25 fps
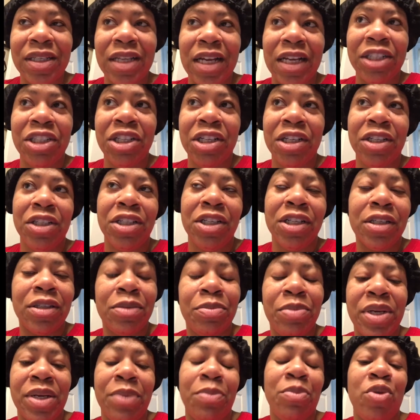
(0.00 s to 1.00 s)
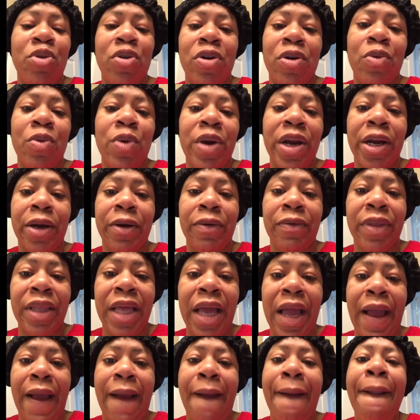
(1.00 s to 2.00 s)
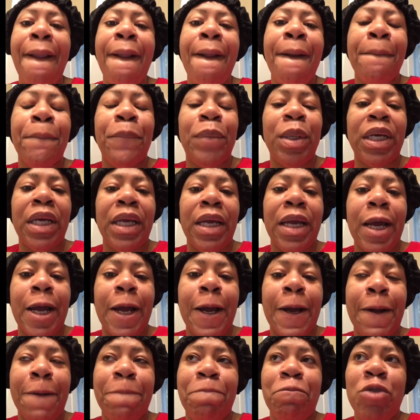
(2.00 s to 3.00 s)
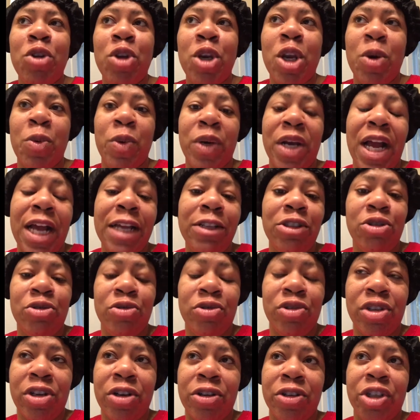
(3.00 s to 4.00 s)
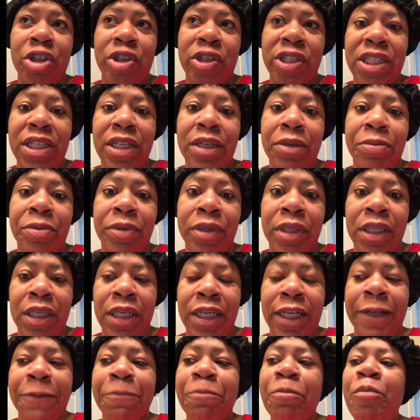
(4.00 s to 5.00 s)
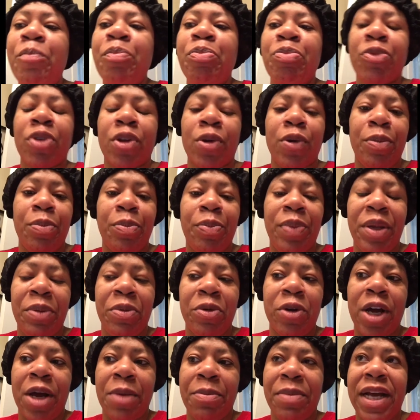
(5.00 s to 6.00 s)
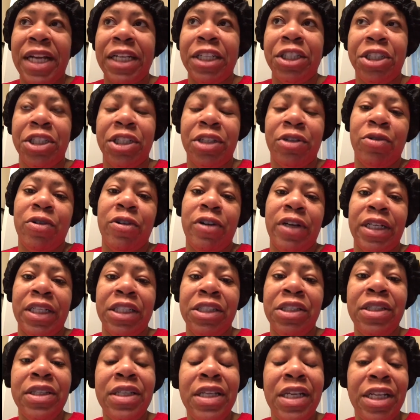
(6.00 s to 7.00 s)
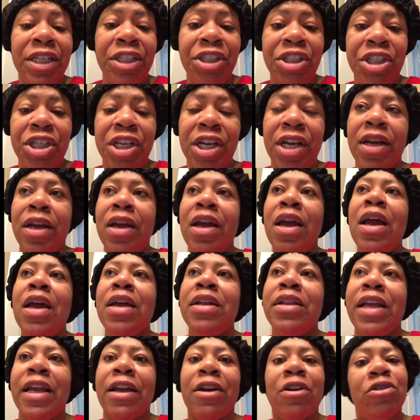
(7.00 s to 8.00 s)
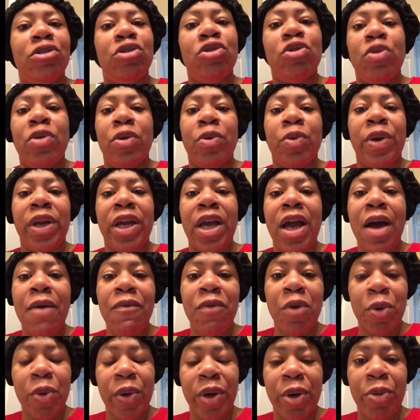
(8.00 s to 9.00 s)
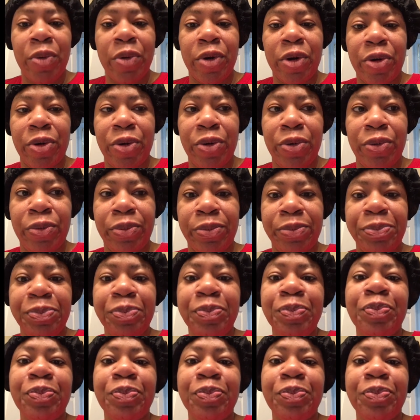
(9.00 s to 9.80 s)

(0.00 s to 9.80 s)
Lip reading: I should have just been more aware of that. But when I do surgery, typically when people come out of general anesthesia, they go to a recovery room.